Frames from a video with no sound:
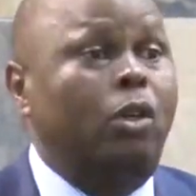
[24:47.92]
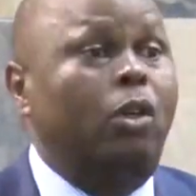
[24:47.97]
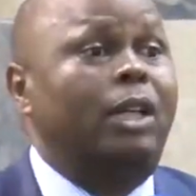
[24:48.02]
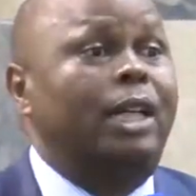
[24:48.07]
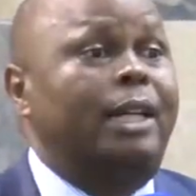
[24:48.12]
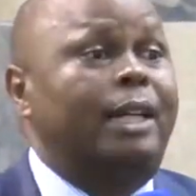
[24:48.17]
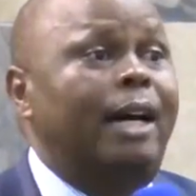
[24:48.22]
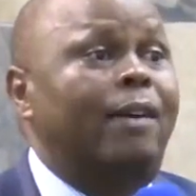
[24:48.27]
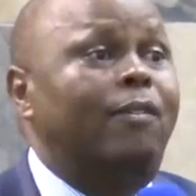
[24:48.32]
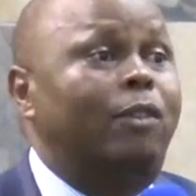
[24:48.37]
know
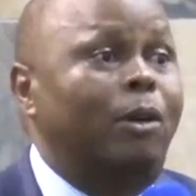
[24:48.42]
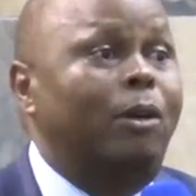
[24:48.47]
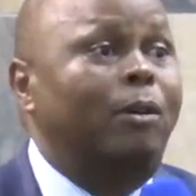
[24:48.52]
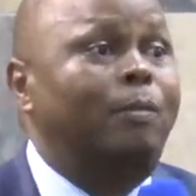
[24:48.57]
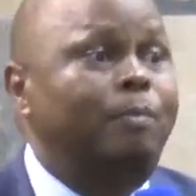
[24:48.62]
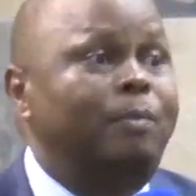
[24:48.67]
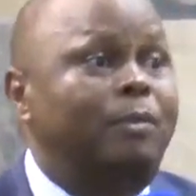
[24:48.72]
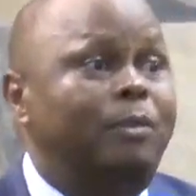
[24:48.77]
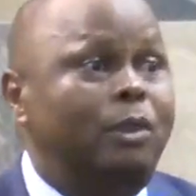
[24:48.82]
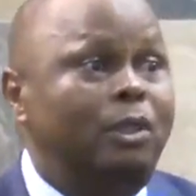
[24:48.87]
the devil
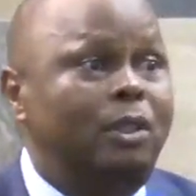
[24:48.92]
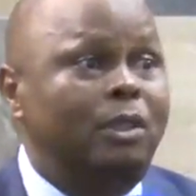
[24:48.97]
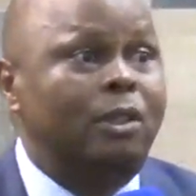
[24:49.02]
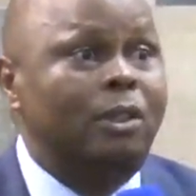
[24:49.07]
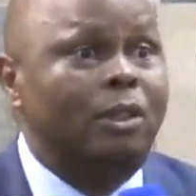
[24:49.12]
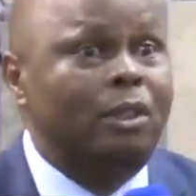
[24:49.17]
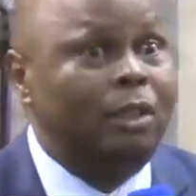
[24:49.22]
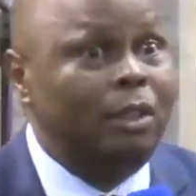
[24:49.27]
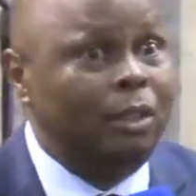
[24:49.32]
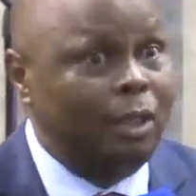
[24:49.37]

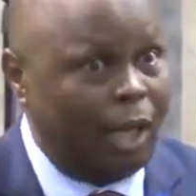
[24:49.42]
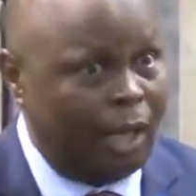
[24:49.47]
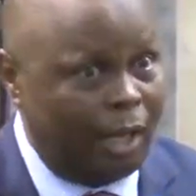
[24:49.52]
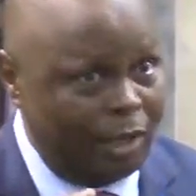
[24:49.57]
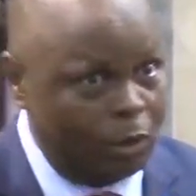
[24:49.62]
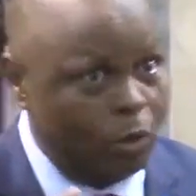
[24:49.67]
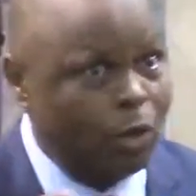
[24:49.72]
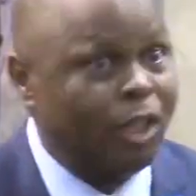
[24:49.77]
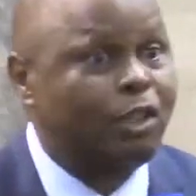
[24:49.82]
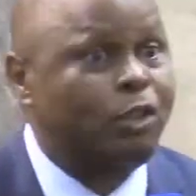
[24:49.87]

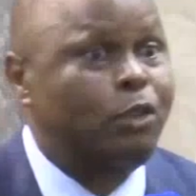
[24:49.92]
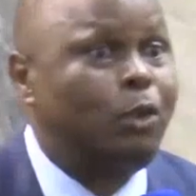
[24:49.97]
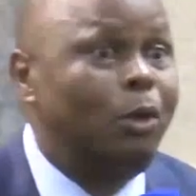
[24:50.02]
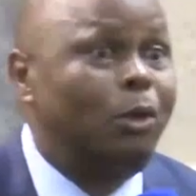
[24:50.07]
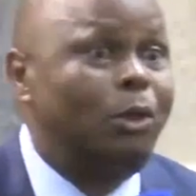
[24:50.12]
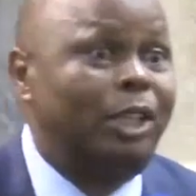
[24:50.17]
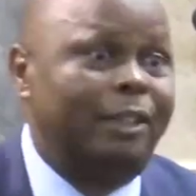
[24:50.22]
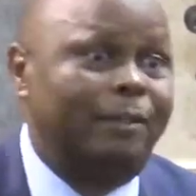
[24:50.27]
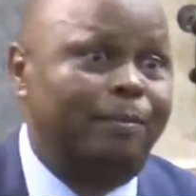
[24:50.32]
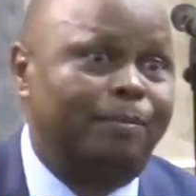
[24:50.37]
has your
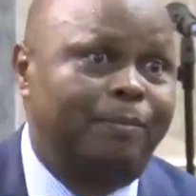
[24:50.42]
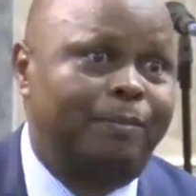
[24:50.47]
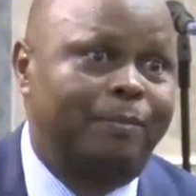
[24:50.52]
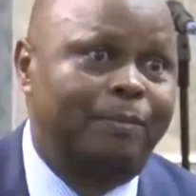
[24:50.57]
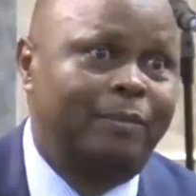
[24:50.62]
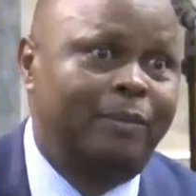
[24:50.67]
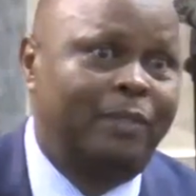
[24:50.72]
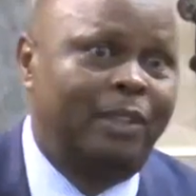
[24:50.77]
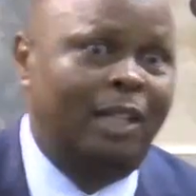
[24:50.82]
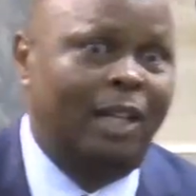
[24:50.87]
story
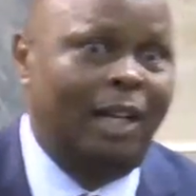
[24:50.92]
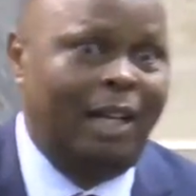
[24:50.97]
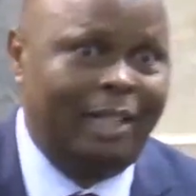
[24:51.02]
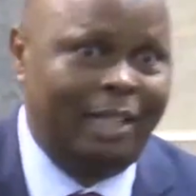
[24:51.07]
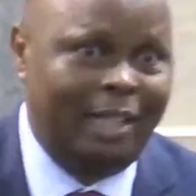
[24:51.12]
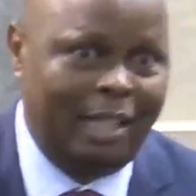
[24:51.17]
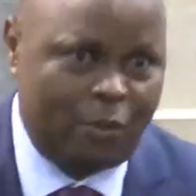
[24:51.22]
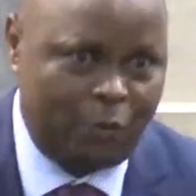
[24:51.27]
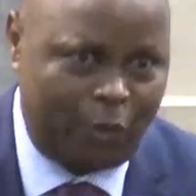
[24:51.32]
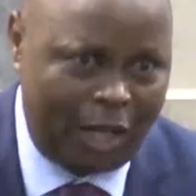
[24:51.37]
and
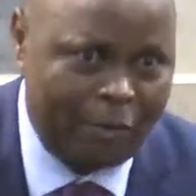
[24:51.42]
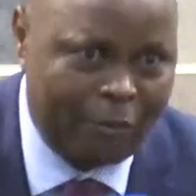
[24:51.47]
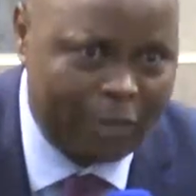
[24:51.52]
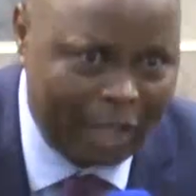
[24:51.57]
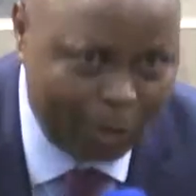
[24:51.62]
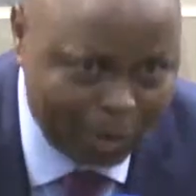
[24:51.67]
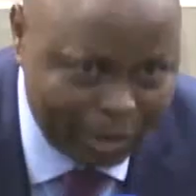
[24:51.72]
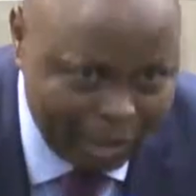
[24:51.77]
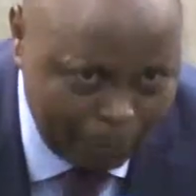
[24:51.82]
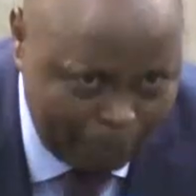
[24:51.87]
he has
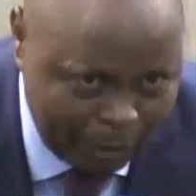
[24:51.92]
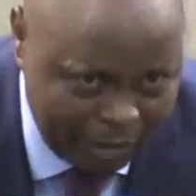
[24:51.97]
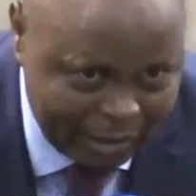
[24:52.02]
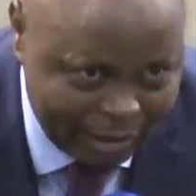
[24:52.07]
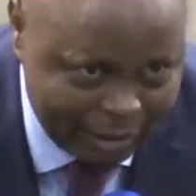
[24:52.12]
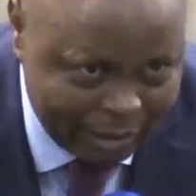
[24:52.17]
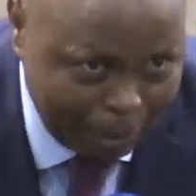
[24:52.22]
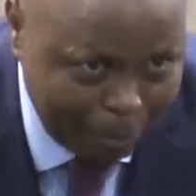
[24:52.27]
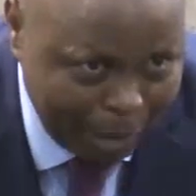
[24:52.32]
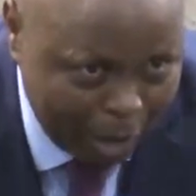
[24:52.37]
5,000
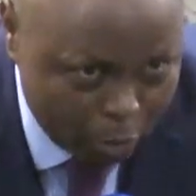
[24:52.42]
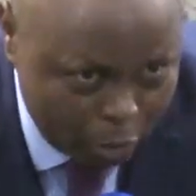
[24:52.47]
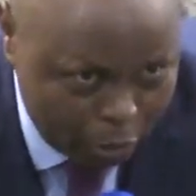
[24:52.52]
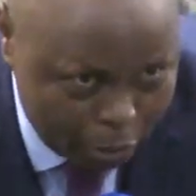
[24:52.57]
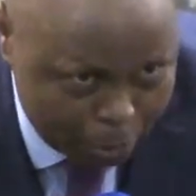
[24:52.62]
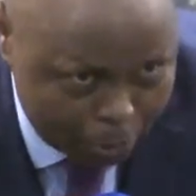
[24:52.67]
pages about